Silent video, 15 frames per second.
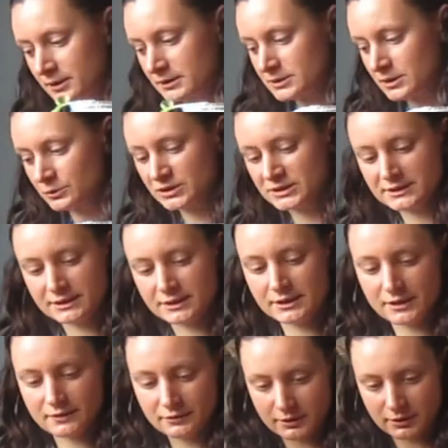So I'm just
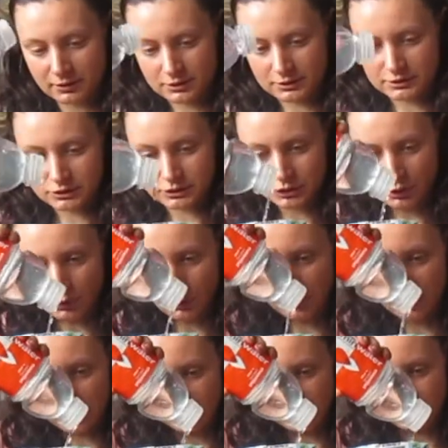gonna give it a good soak.